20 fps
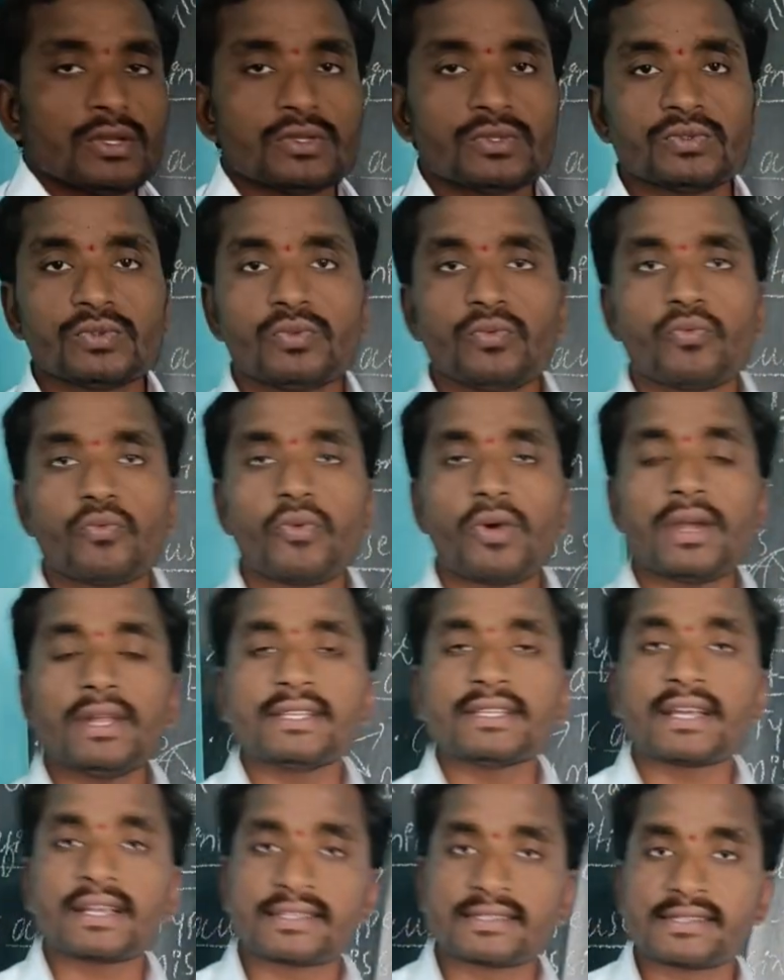So what
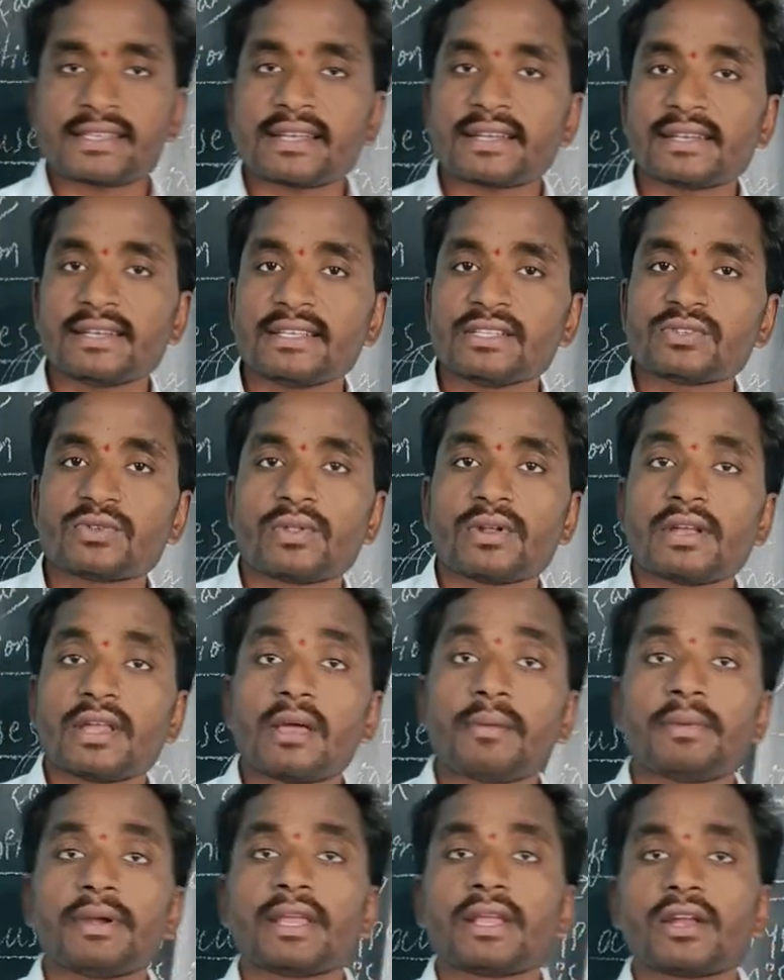is exactly so the
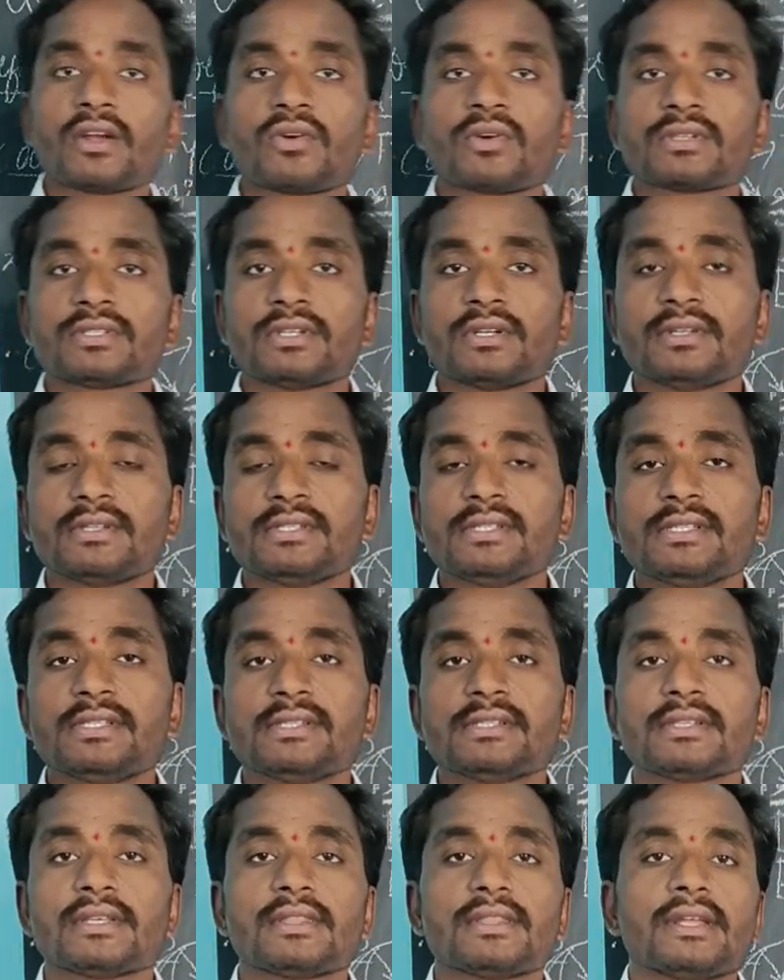diabetic
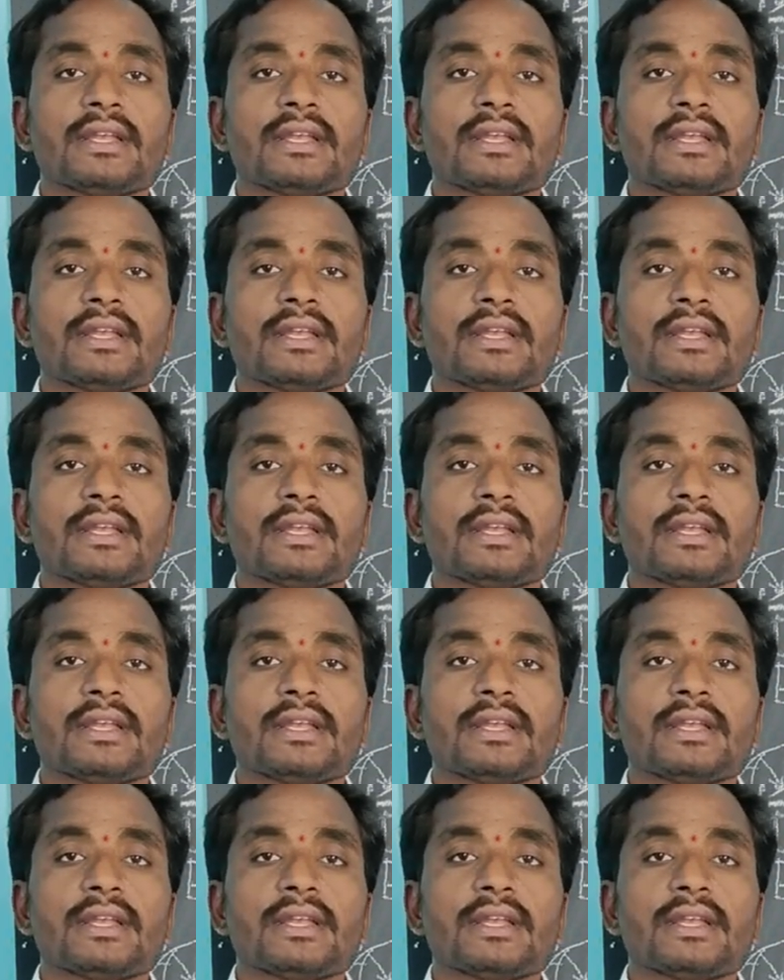ketoacidosis?